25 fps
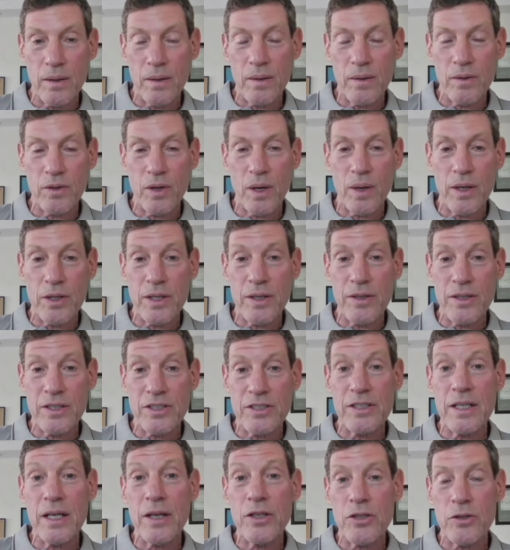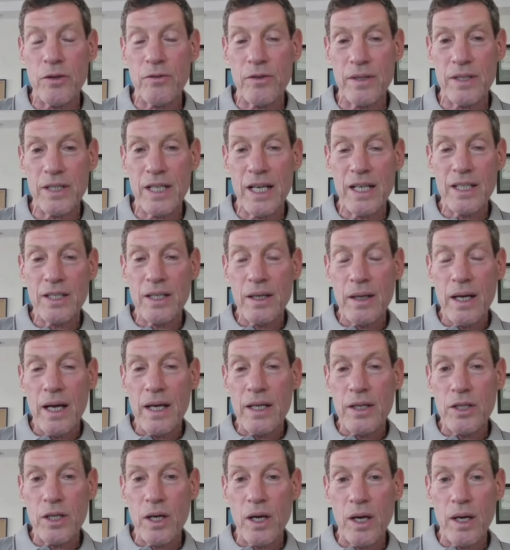not in the sense of the
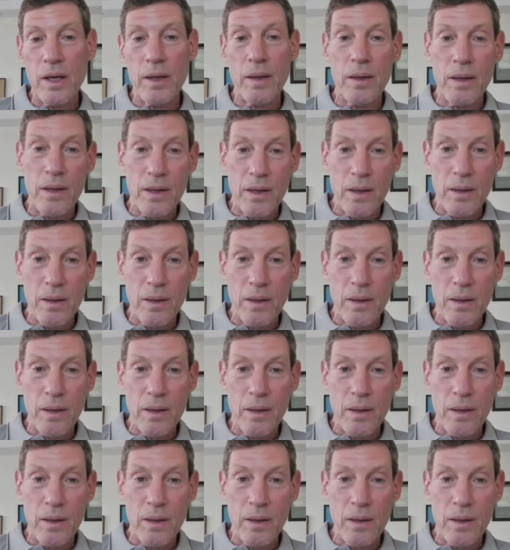Canaanite god,